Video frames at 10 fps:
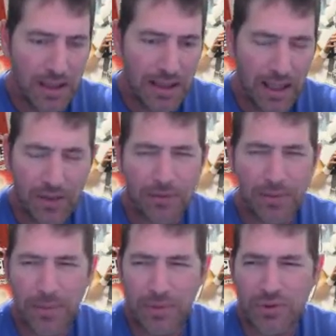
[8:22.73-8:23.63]
I don't know if I
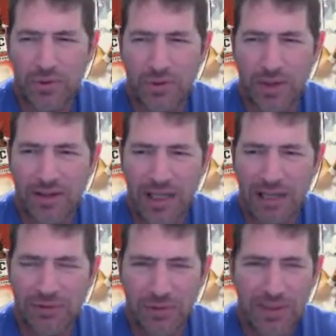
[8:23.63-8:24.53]
remember if it was great or not,
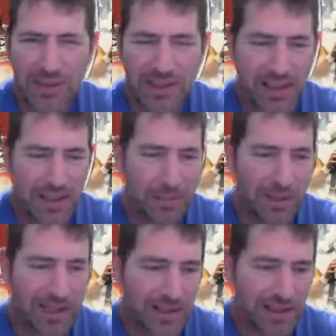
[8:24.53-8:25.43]
if it was just in like a
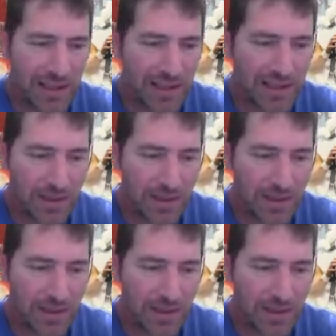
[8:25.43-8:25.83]
plastic casing